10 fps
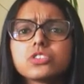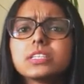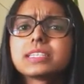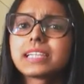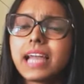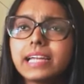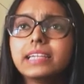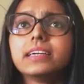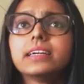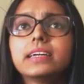So this
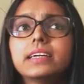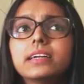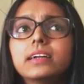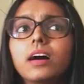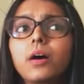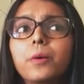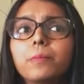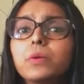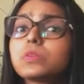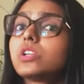client,
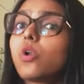there was a